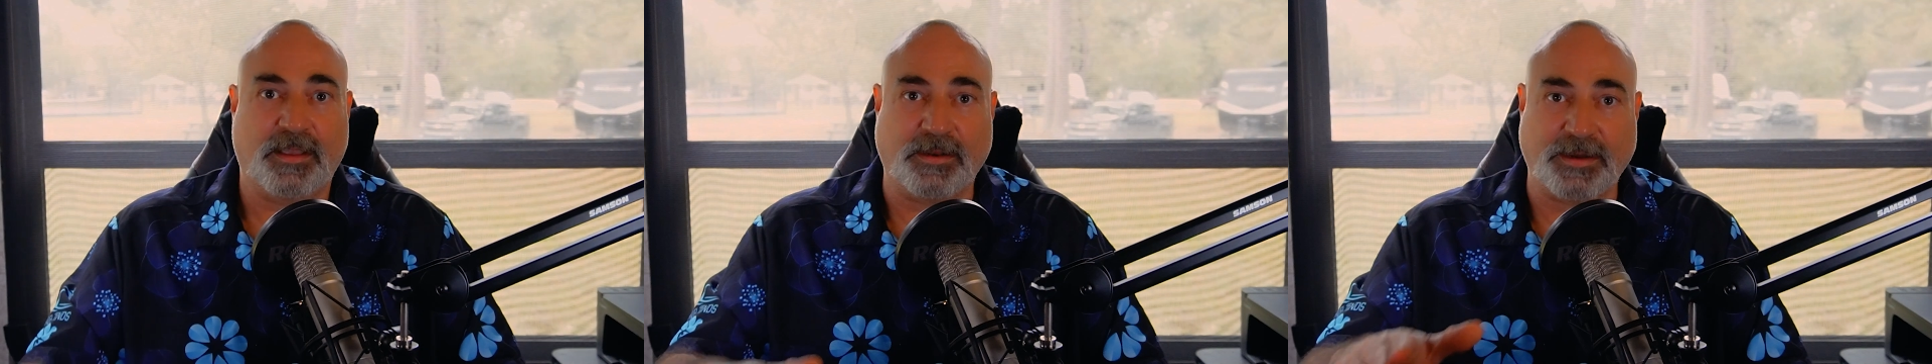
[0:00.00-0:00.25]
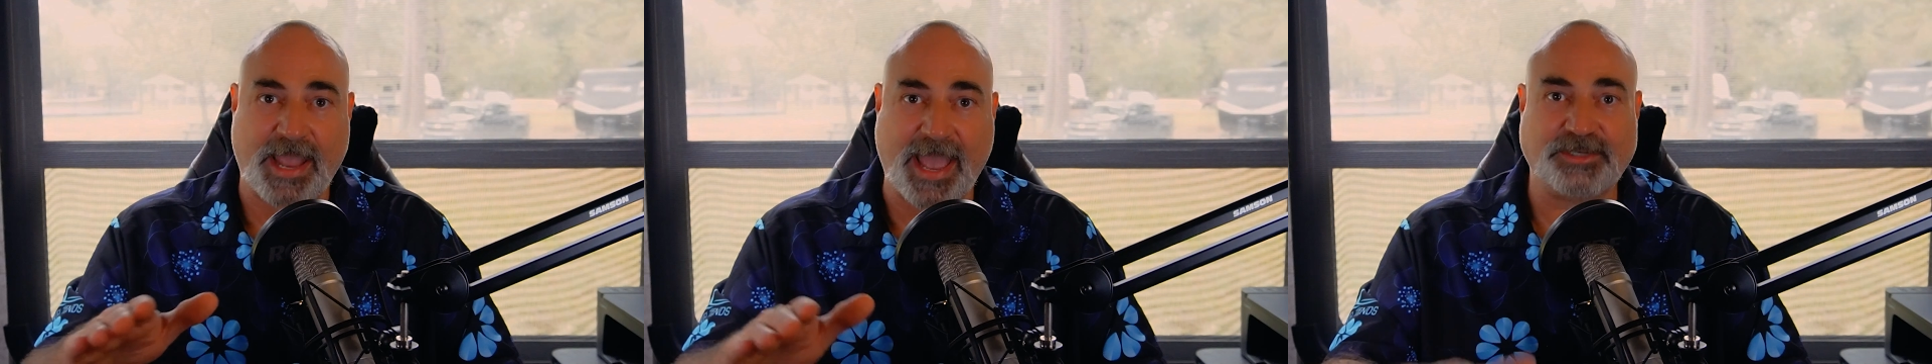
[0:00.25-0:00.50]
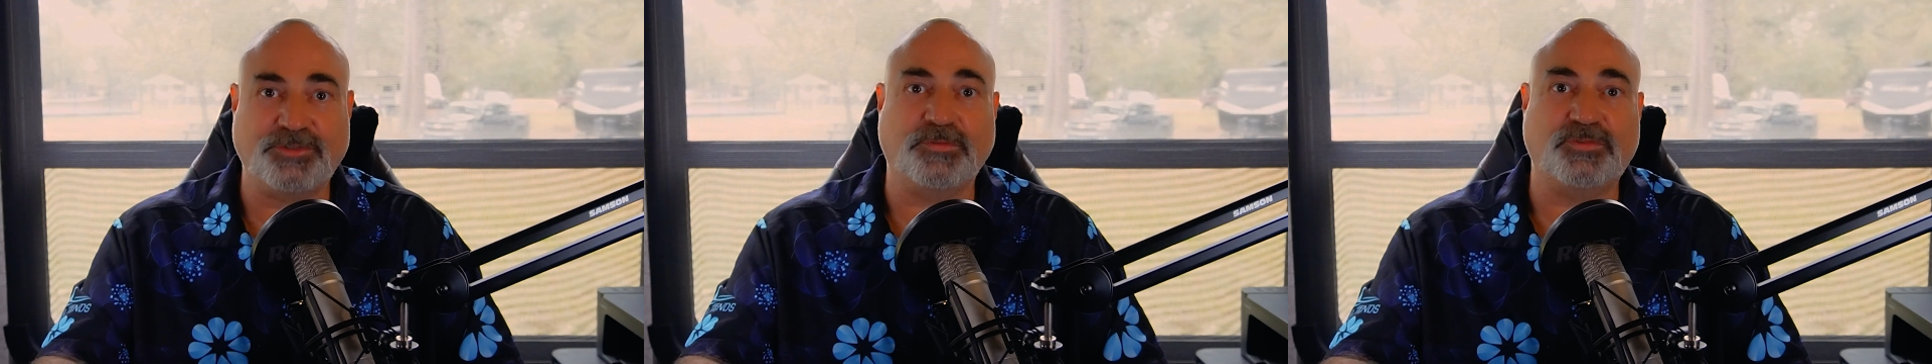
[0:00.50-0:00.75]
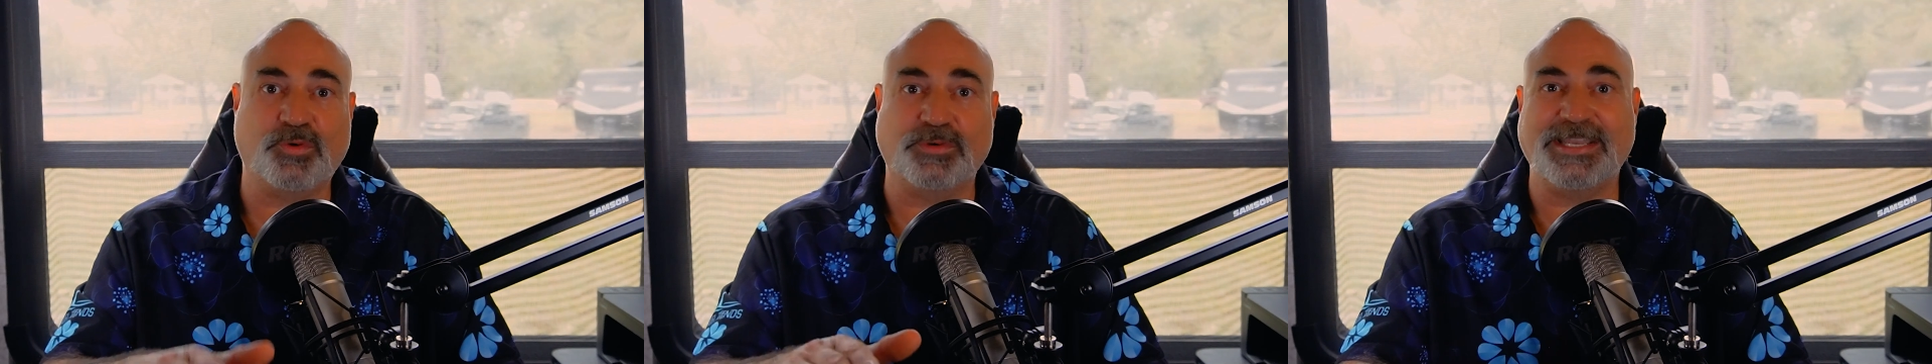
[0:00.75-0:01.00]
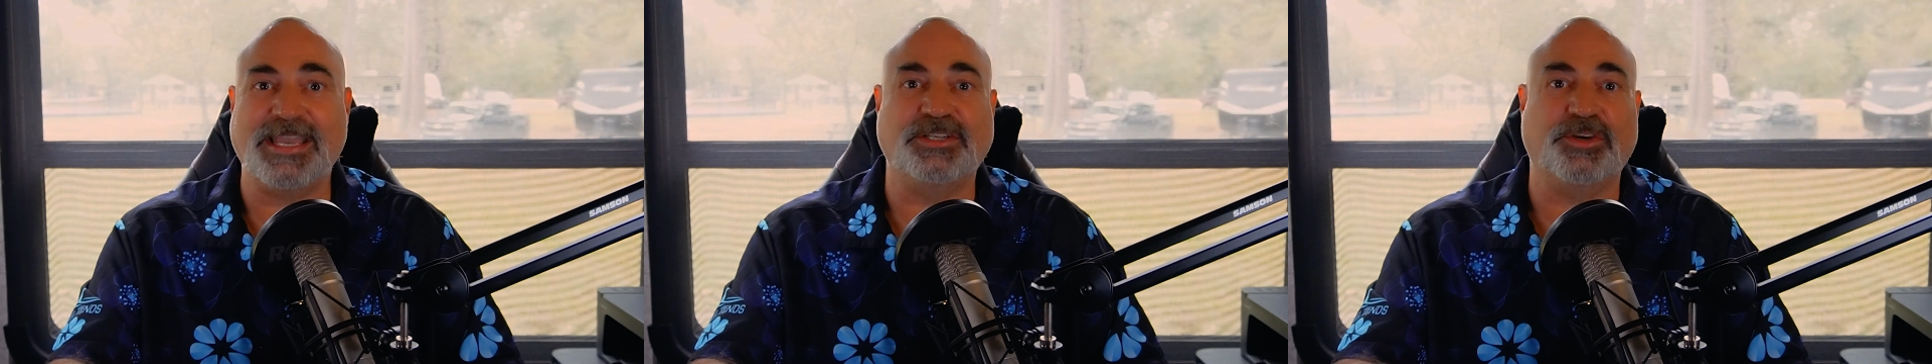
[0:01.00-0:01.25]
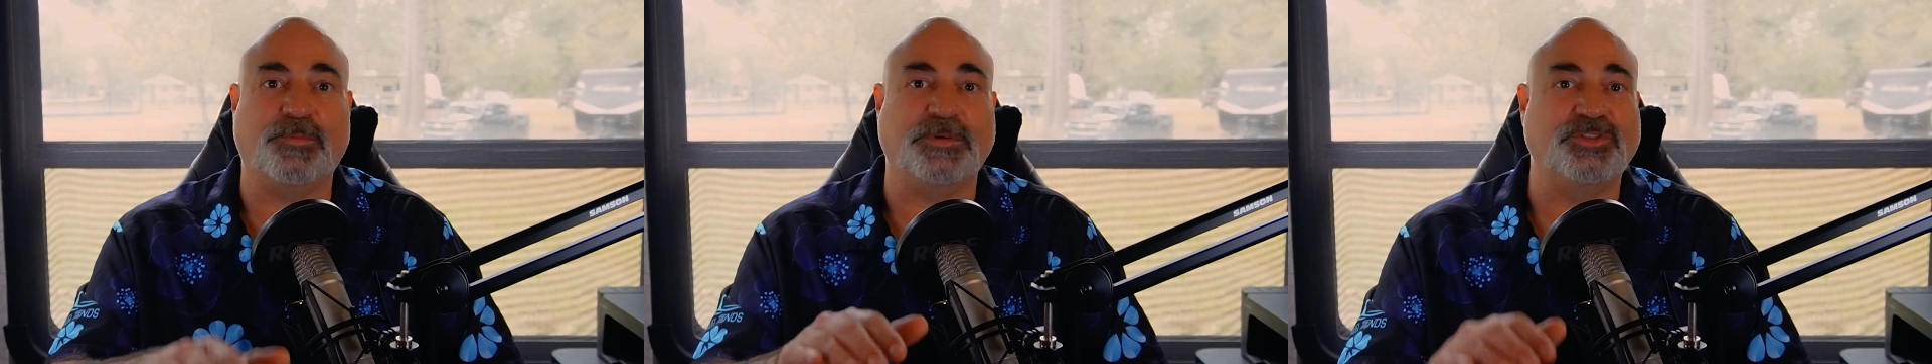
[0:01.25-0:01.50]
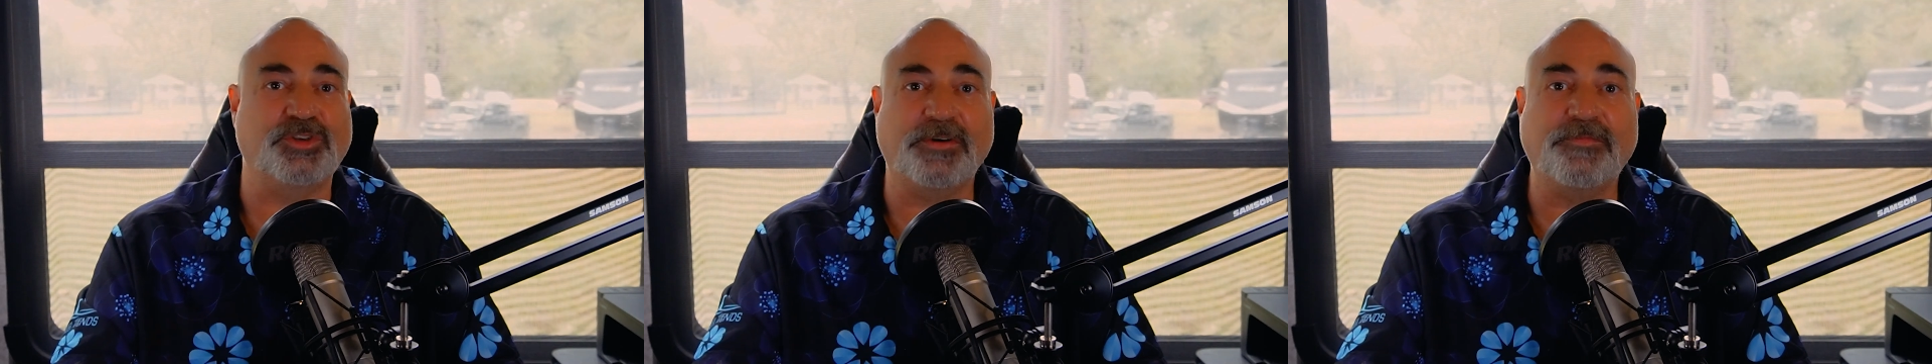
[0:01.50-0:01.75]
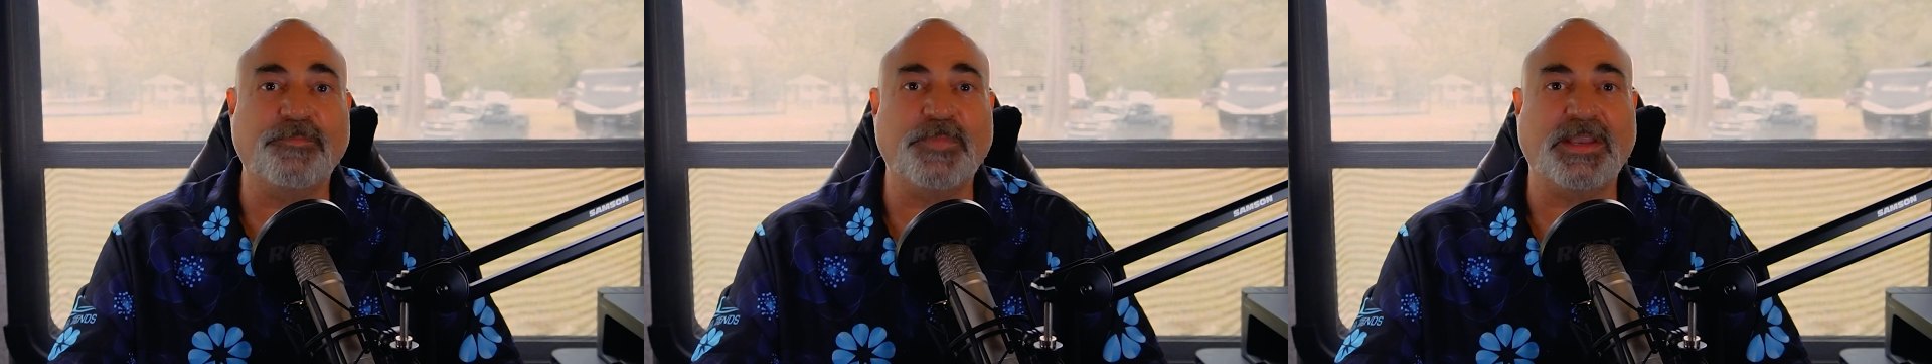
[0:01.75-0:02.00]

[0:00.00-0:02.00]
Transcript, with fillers: a national strategic reserve of